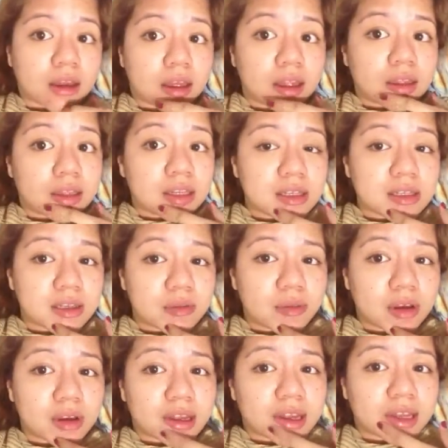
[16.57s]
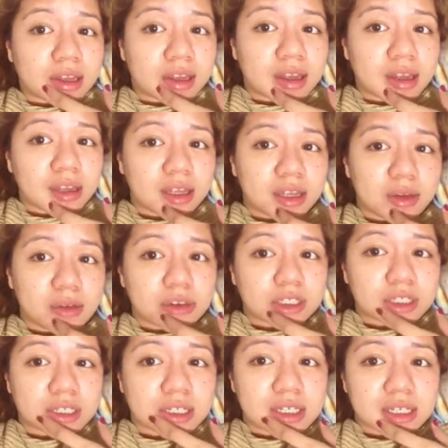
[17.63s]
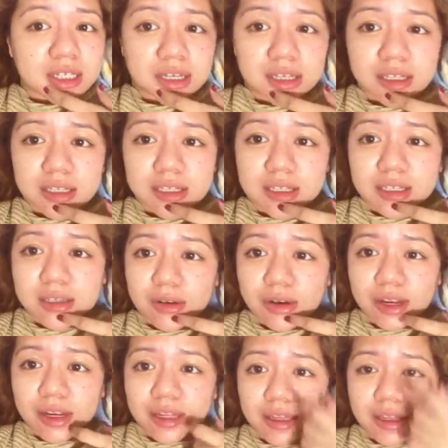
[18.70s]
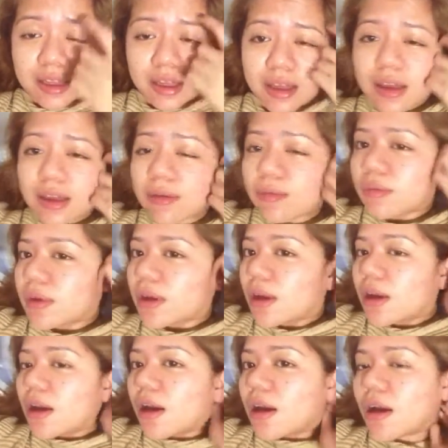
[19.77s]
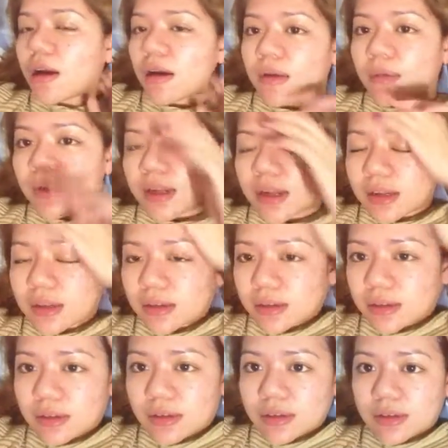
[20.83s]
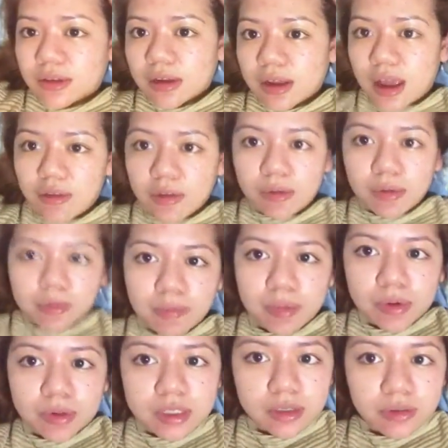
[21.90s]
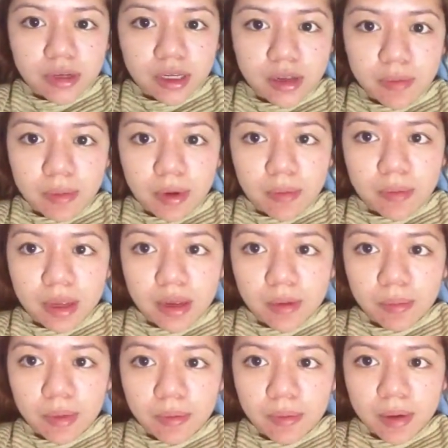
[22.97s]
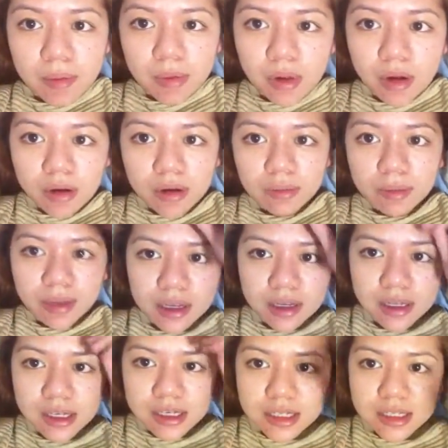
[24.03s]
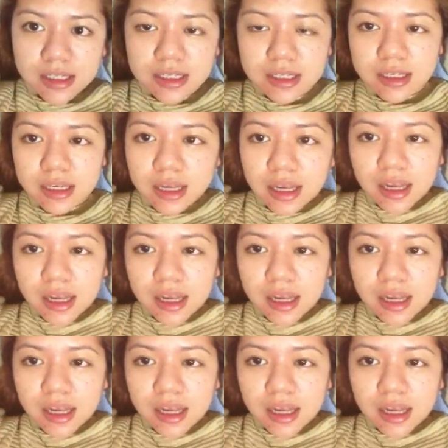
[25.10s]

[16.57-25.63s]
at least I'm not getting any huge zits or anything. I haven't been posting really about makeup on my blog because